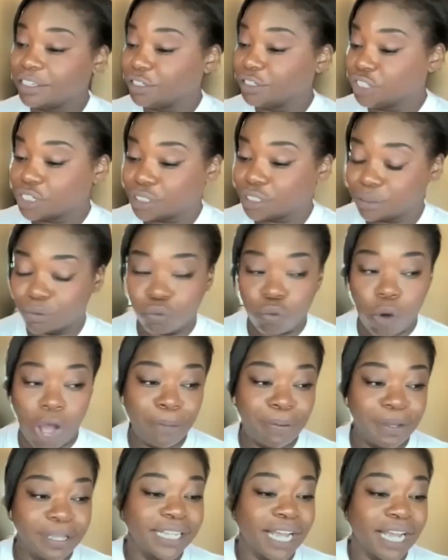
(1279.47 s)
and just
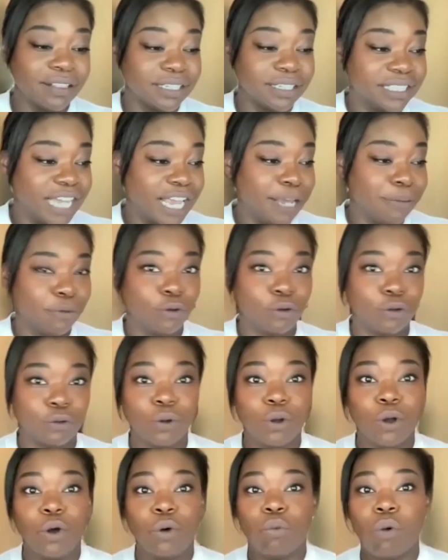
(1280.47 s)
wiping down the
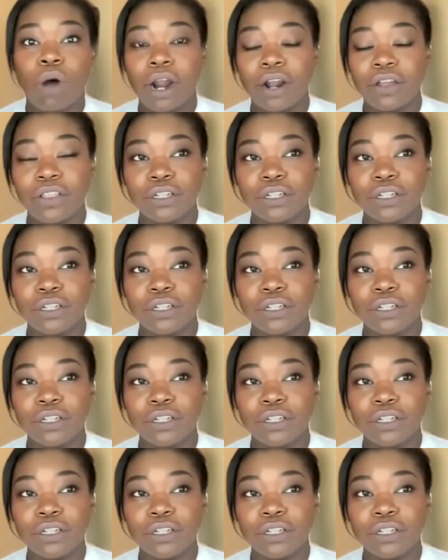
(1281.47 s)
table. Why are